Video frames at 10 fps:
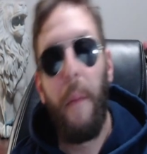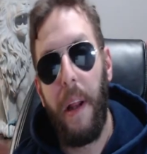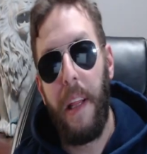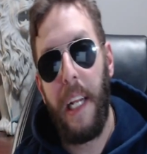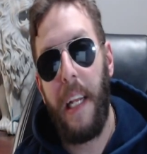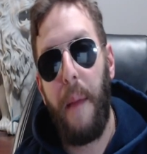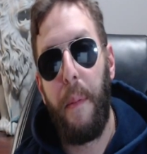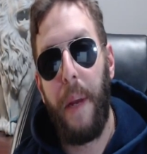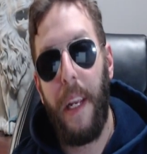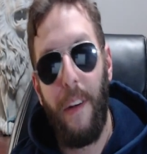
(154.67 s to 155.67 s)
but I think Tampa
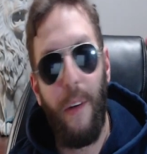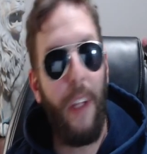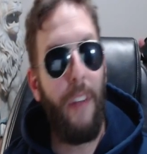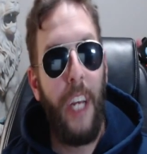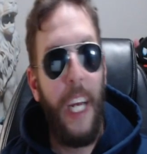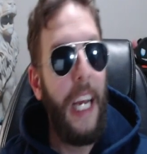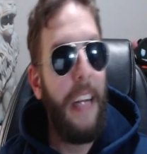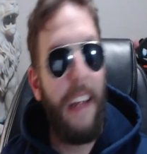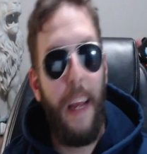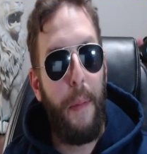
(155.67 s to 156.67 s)
Bay can do this.
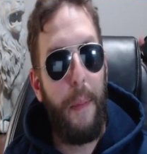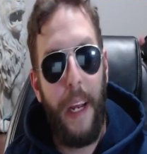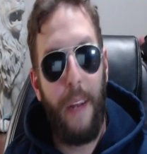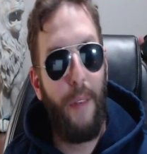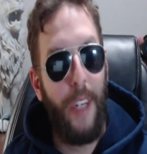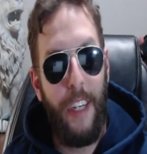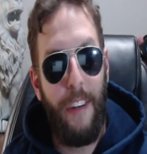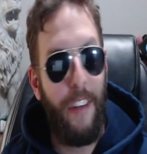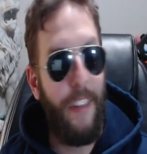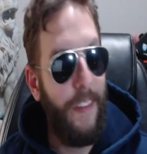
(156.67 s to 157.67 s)
Tampa Bay really
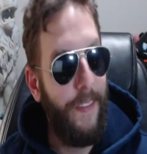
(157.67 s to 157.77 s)
just